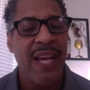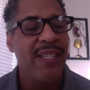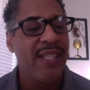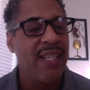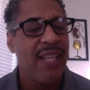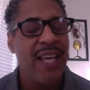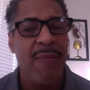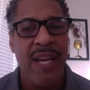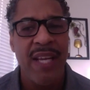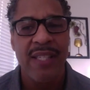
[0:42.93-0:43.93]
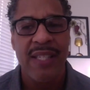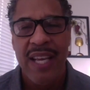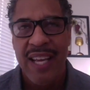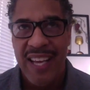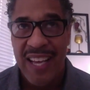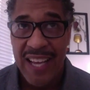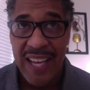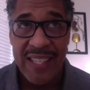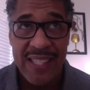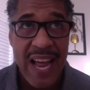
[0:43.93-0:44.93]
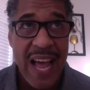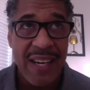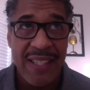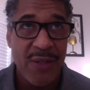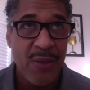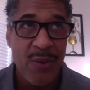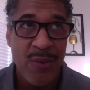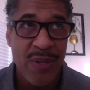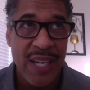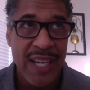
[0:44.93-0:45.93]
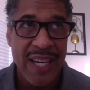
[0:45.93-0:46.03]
basically. I mean, it's not to